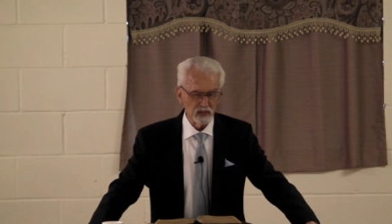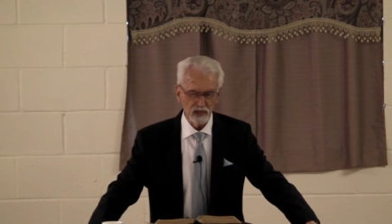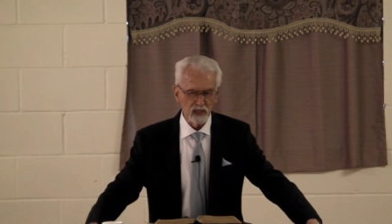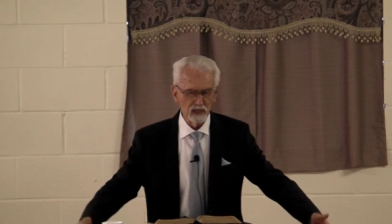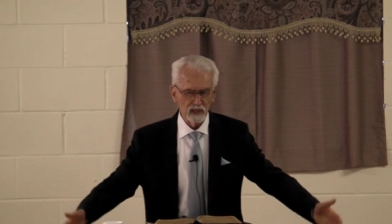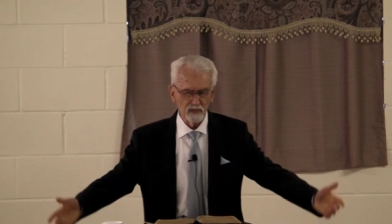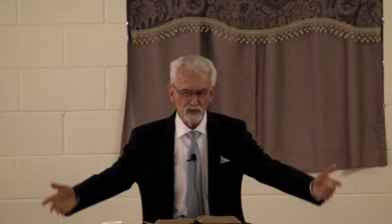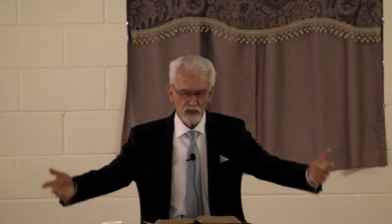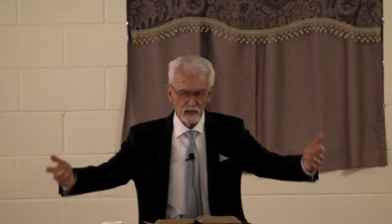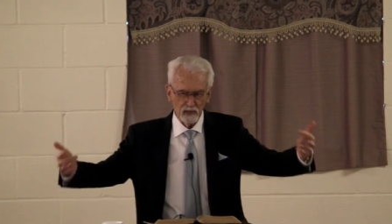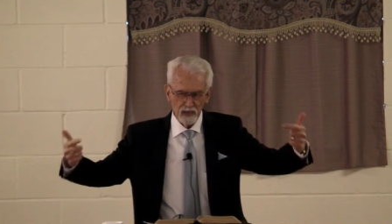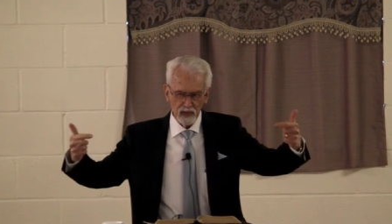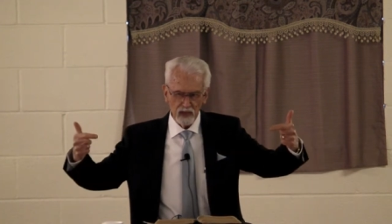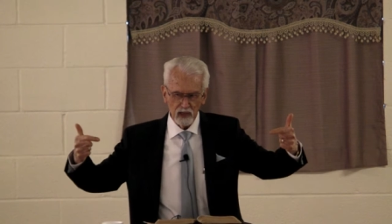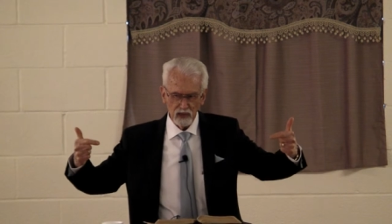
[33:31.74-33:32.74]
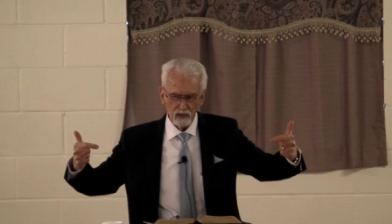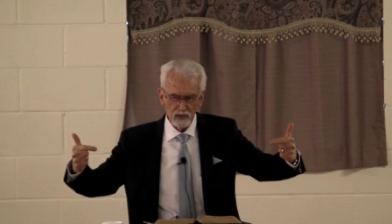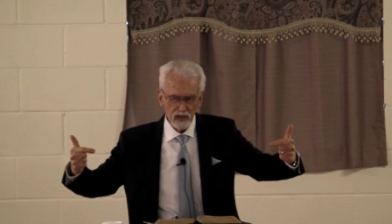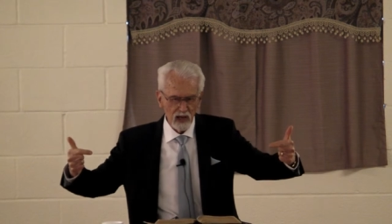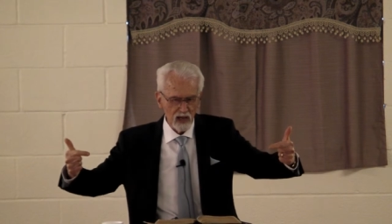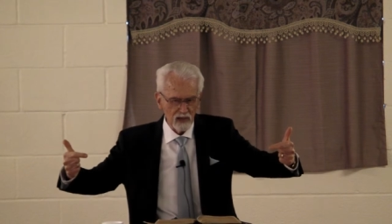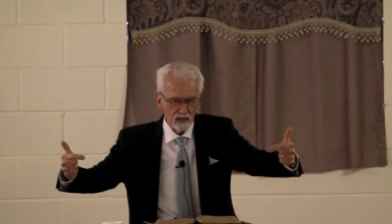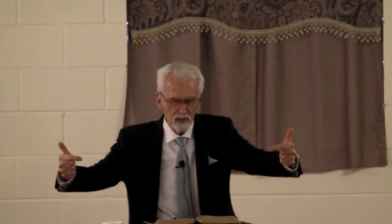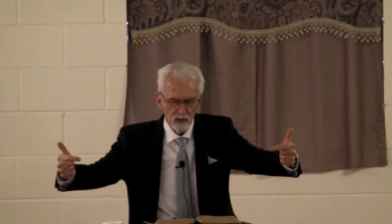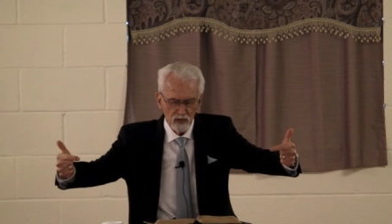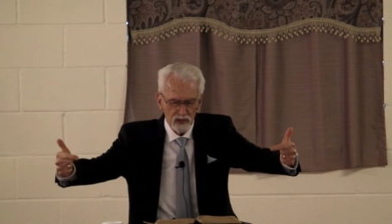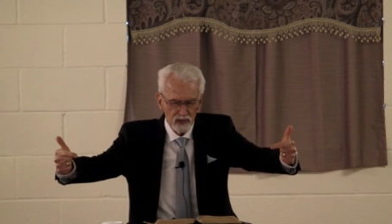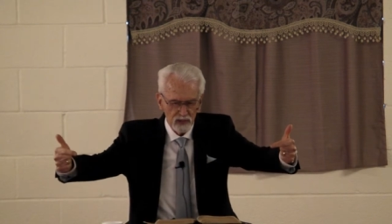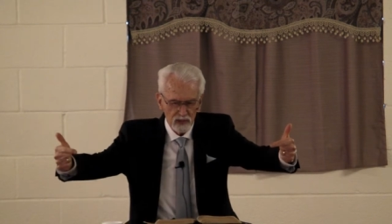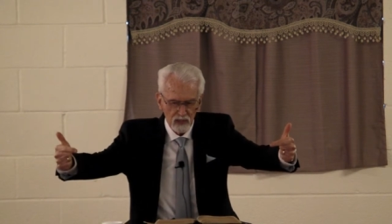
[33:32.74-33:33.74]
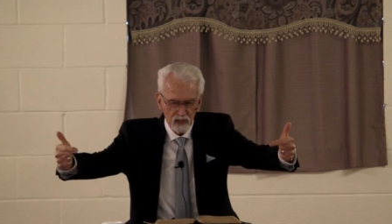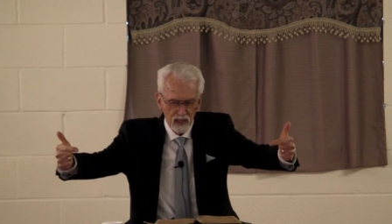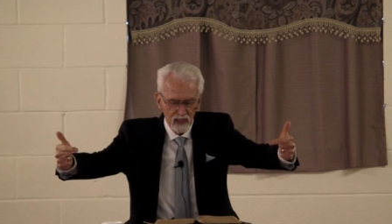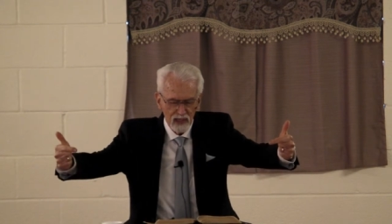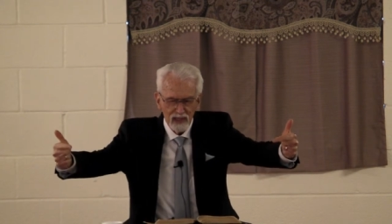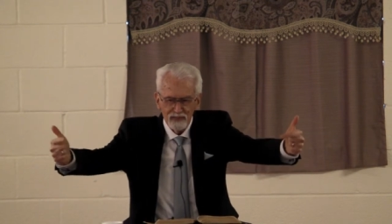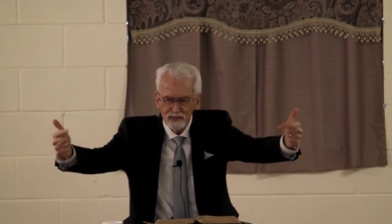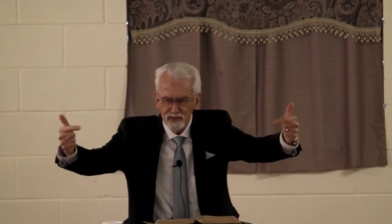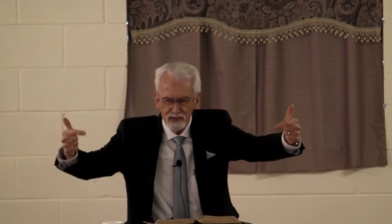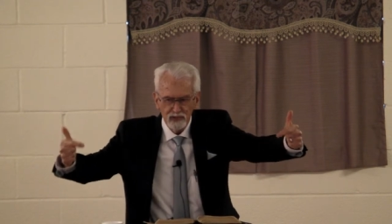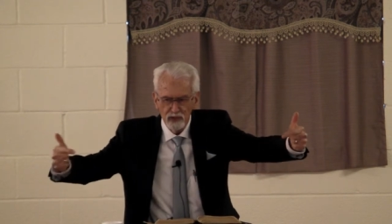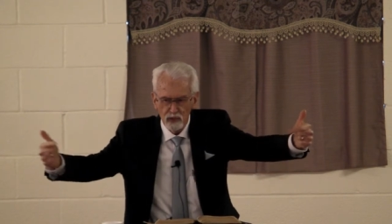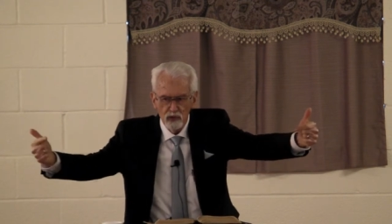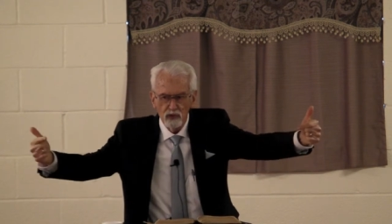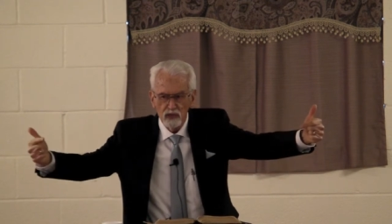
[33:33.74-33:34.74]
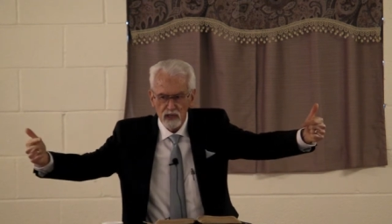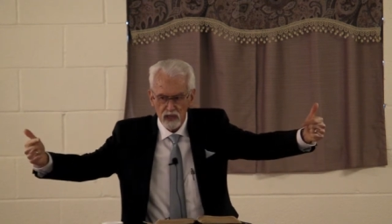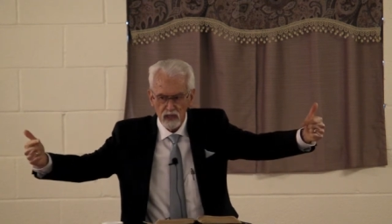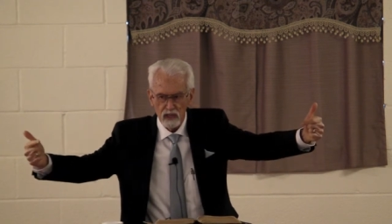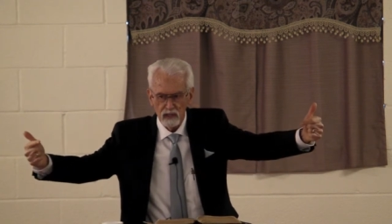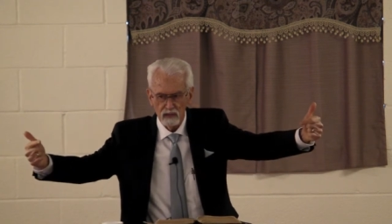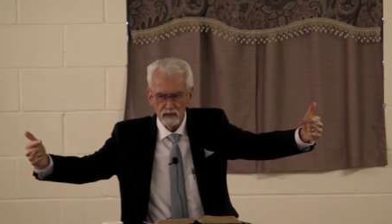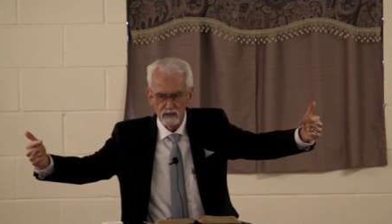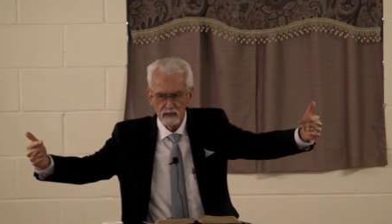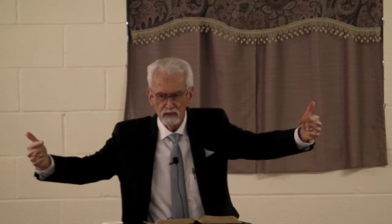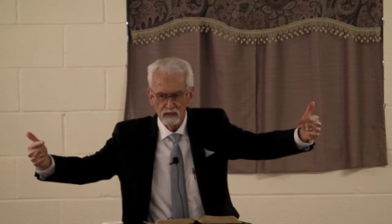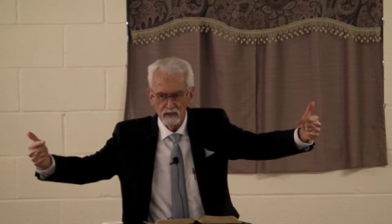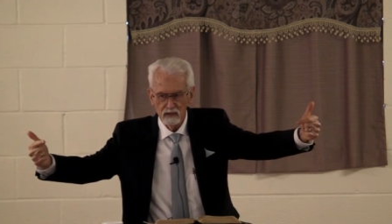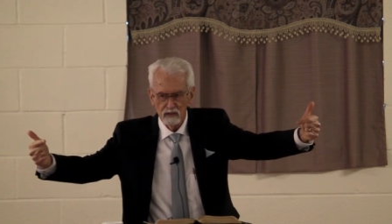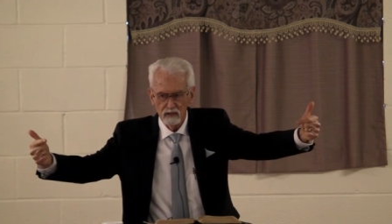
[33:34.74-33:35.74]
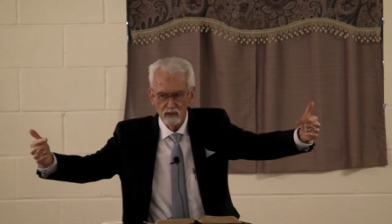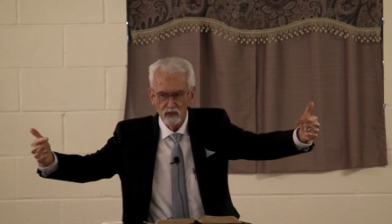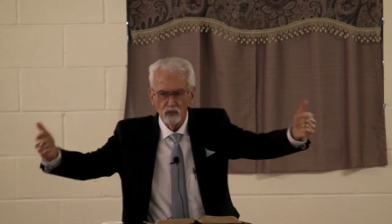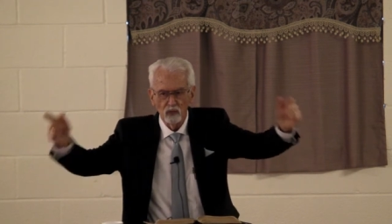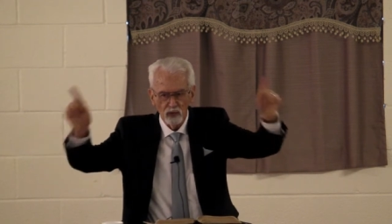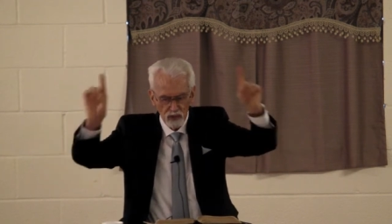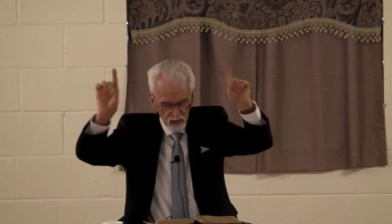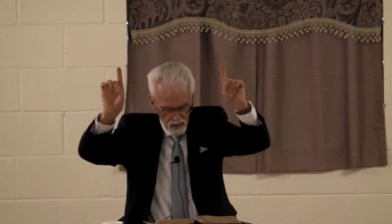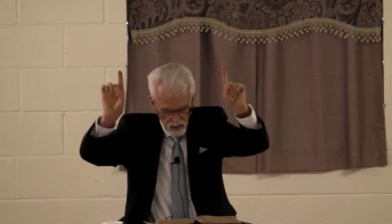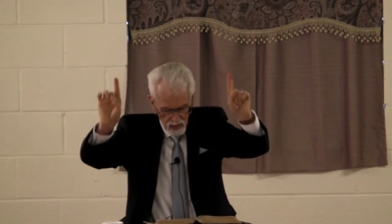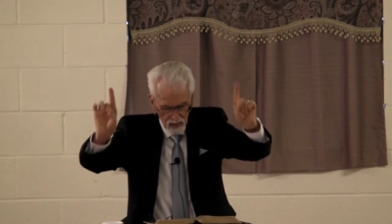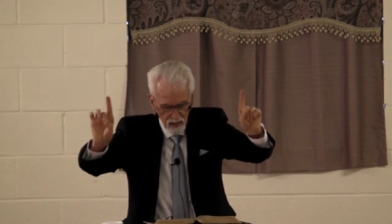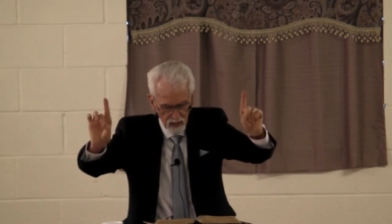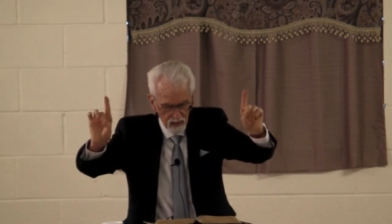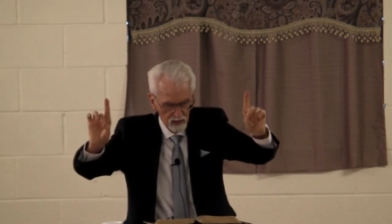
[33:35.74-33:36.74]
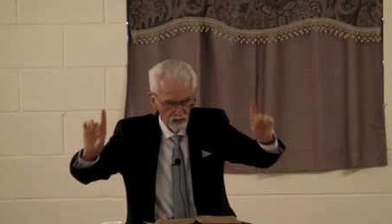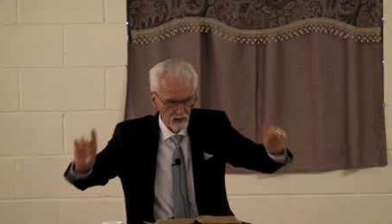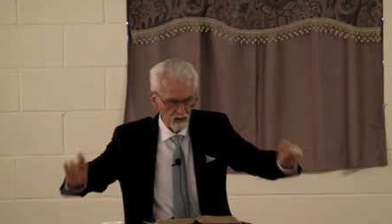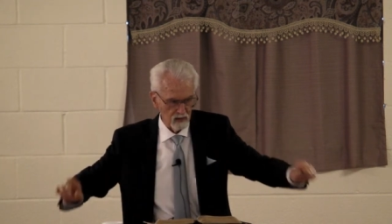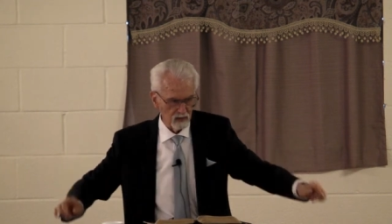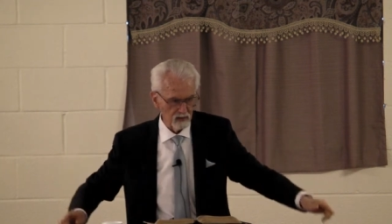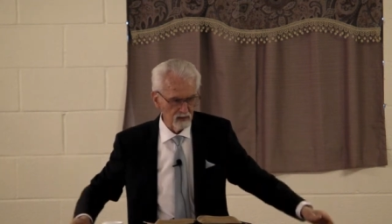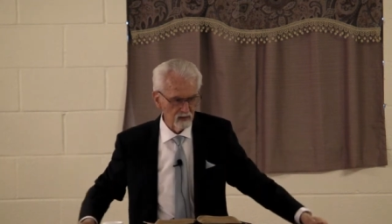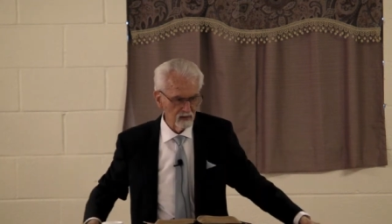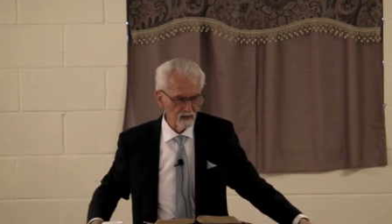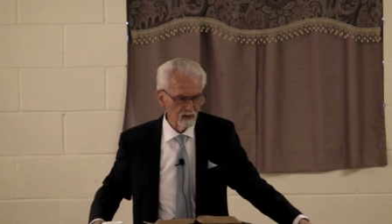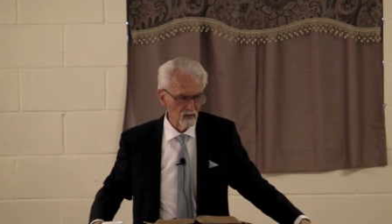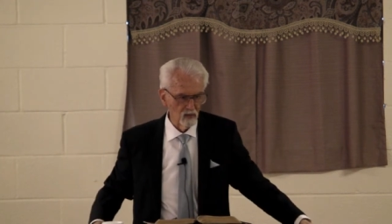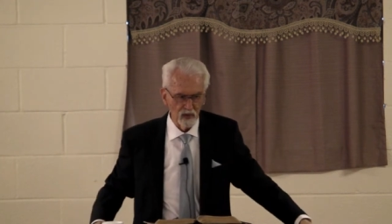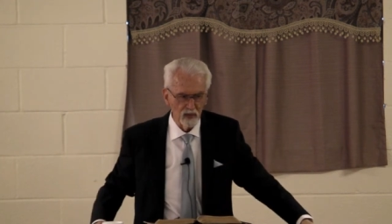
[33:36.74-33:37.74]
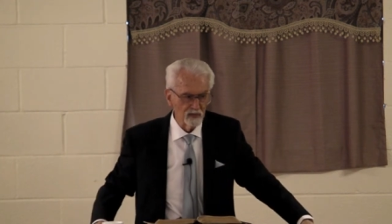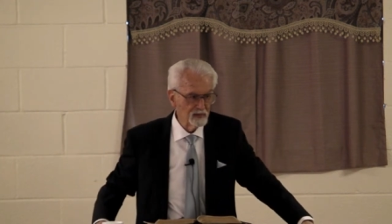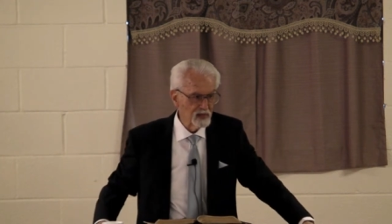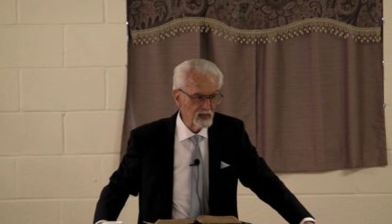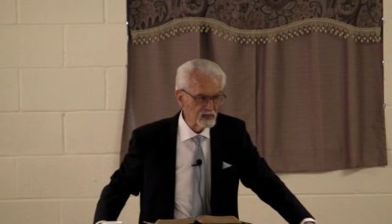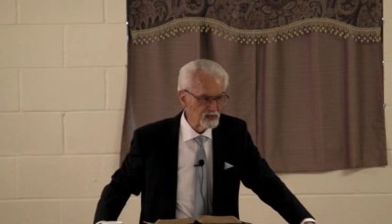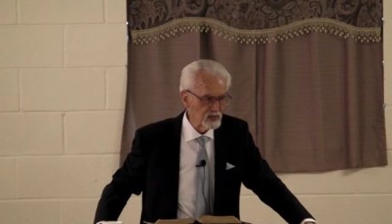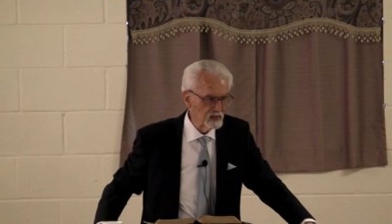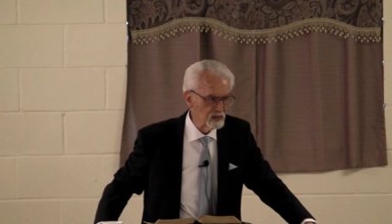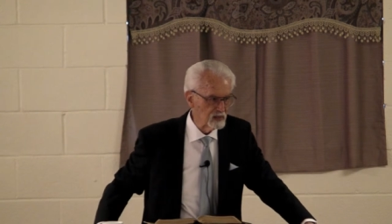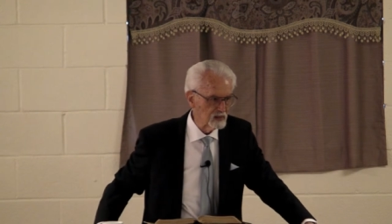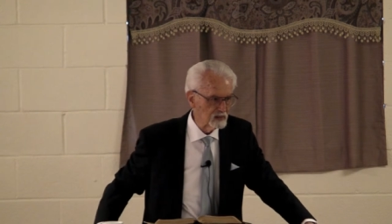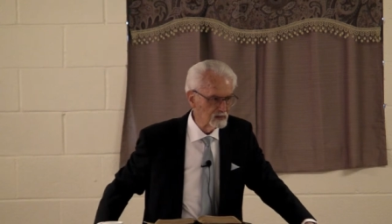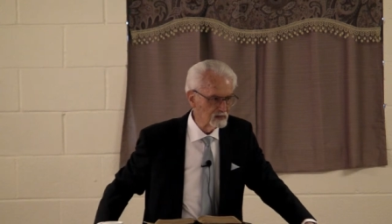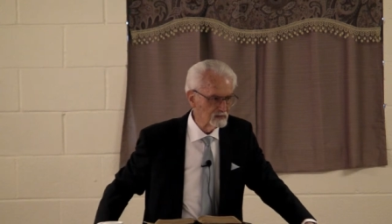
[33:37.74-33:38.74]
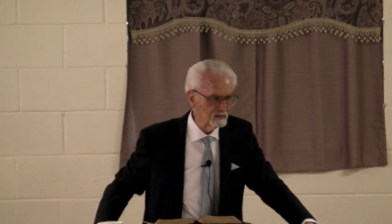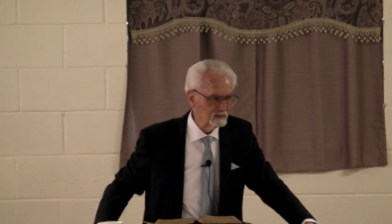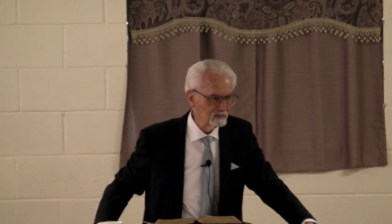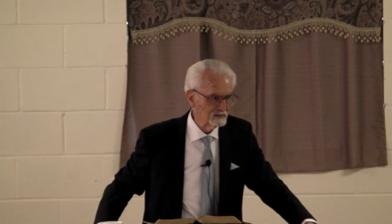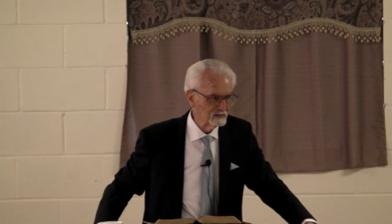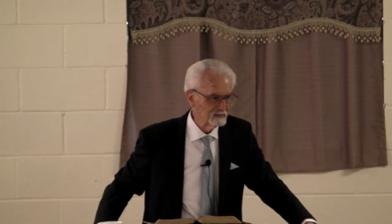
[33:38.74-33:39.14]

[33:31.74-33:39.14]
Sin, if it could be carried out to its nth degree, would annihilate God, whatever that sin is.